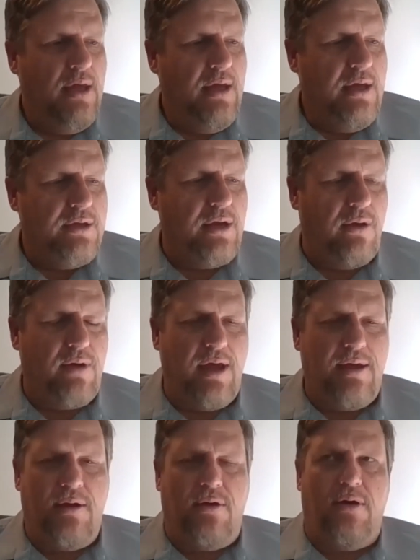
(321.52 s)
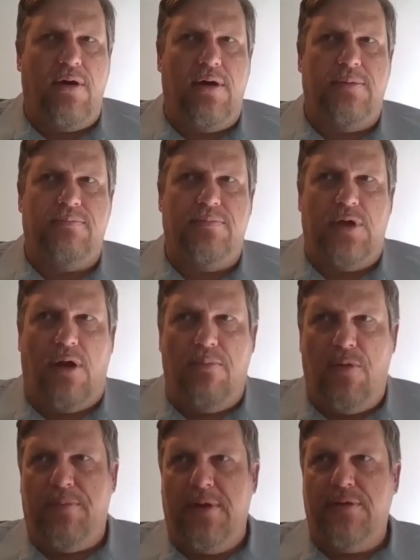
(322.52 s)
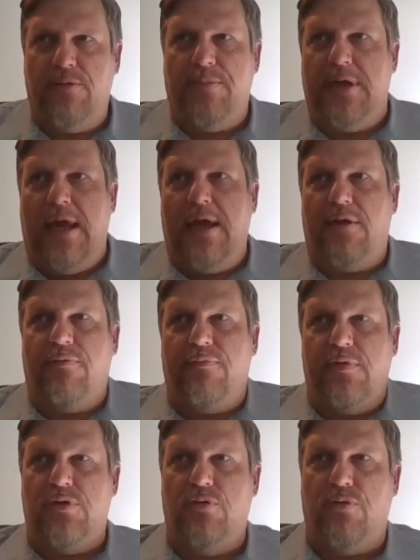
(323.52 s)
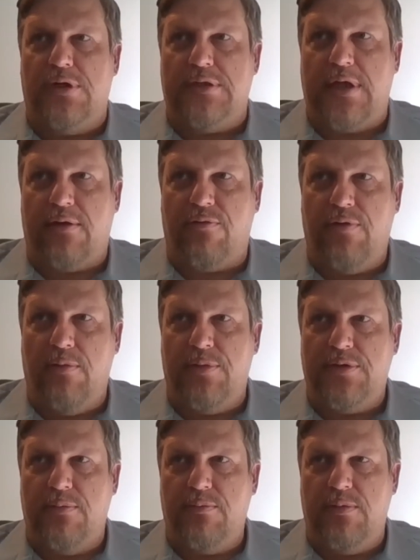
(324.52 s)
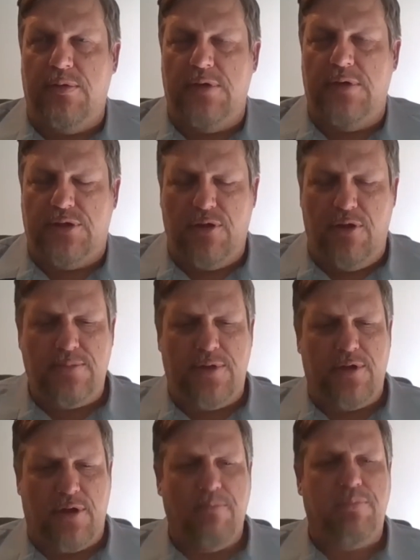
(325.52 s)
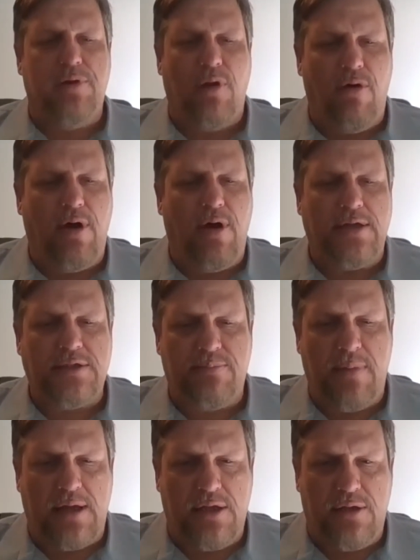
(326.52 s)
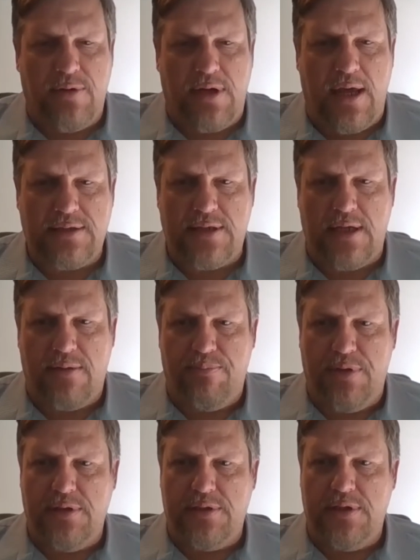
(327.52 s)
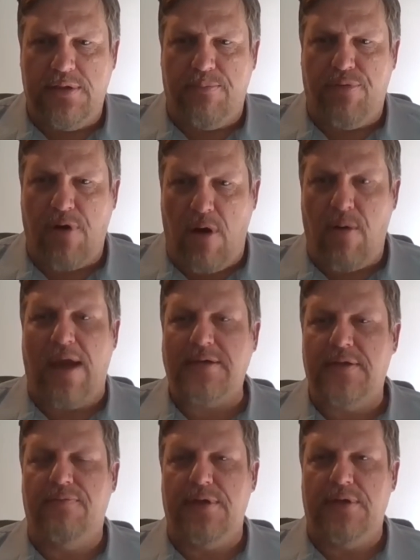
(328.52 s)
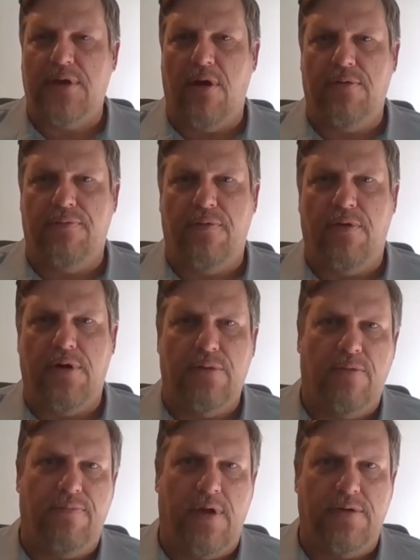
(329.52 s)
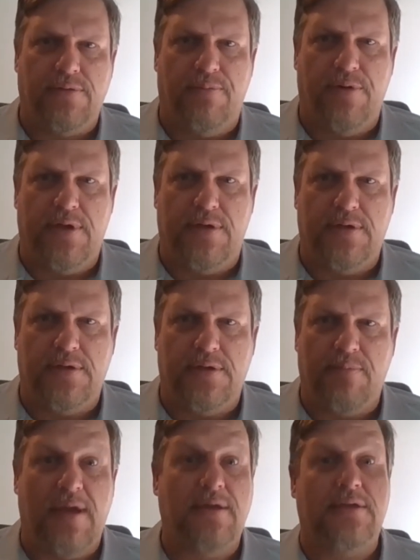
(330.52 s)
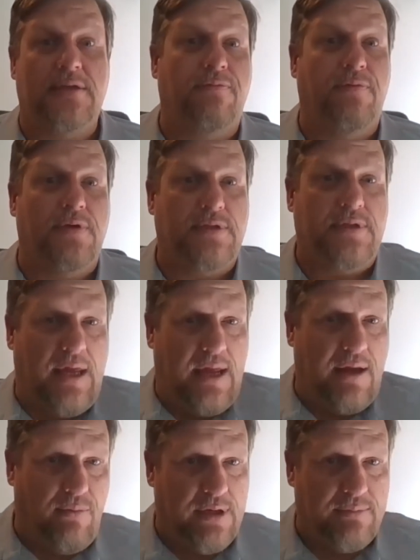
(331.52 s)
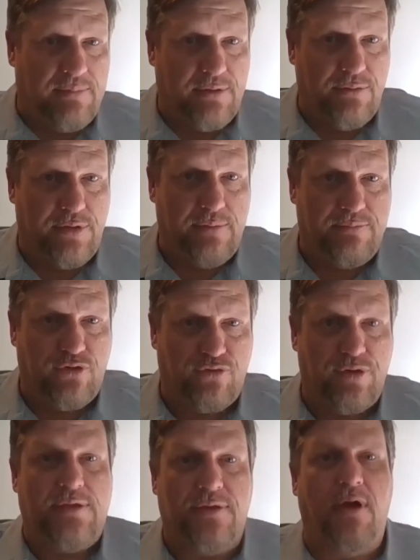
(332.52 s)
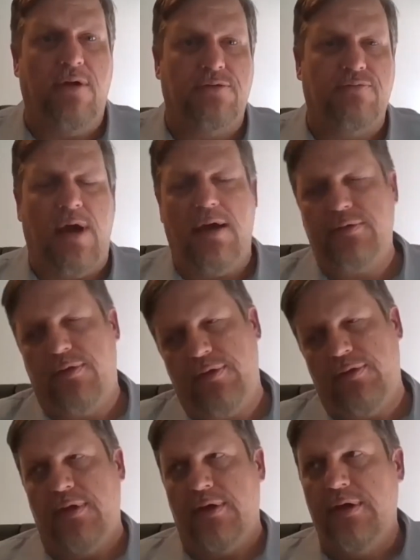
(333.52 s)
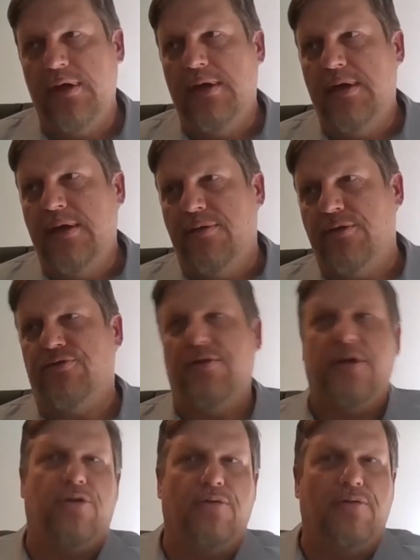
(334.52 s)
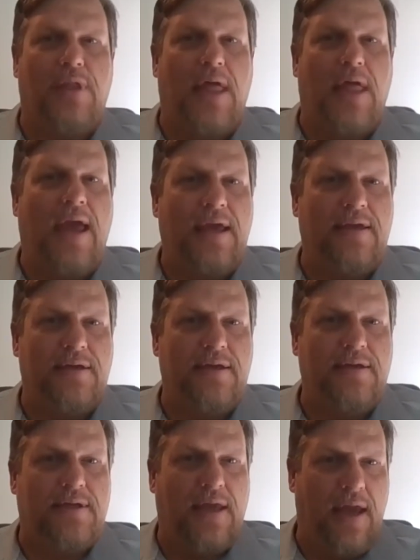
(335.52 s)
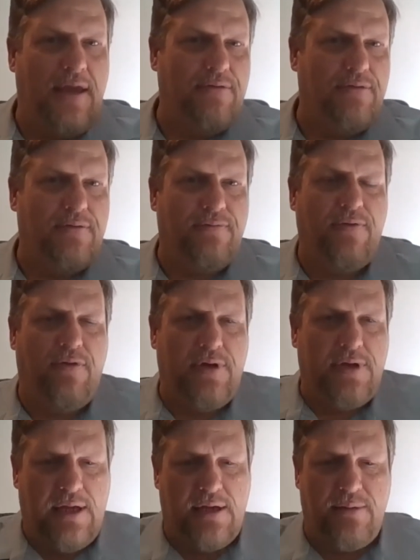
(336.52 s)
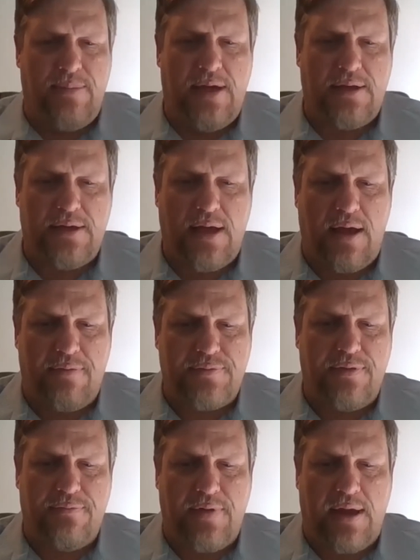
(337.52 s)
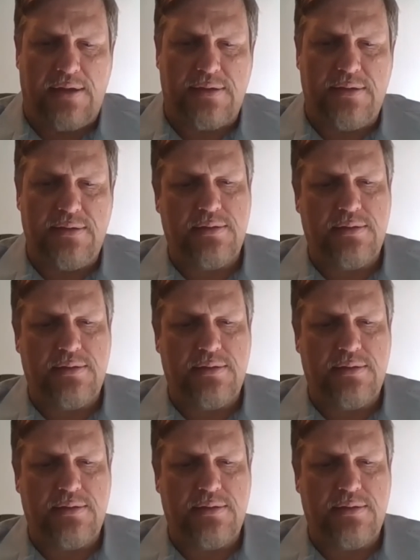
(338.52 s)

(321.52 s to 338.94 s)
it might be a little bit out of your exact realm, but in terms of the compliance management, has that ability to proactively notify you of those breaches made a difference to how we sort of treat those, rather than the traditional lagging indicator and finding out about it after the fact?